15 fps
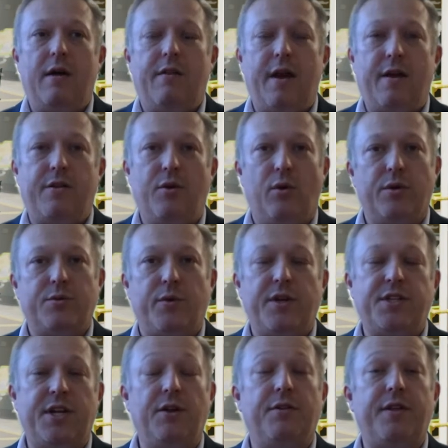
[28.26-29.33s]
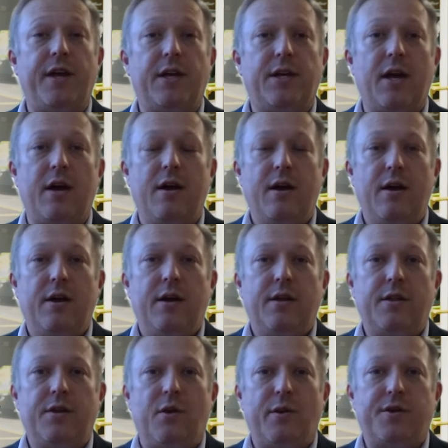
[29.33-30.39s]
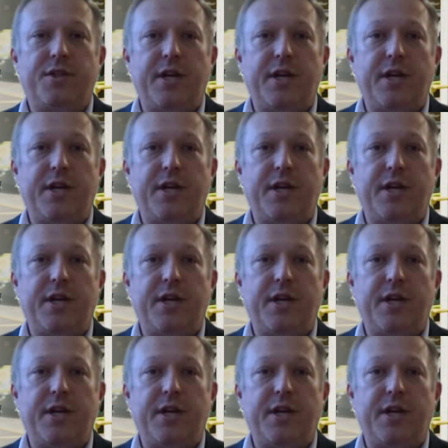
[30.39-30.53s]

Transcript: their thoughts. We still think the Norwich